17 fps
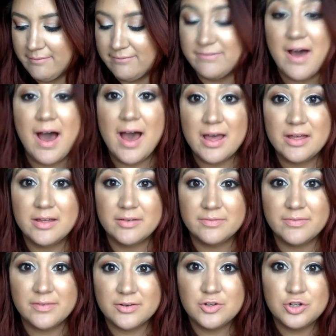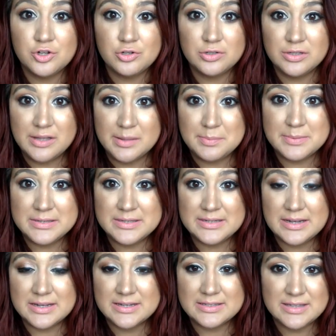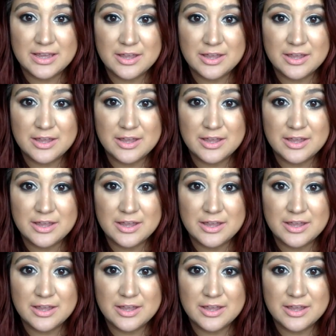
five nude lipsticks.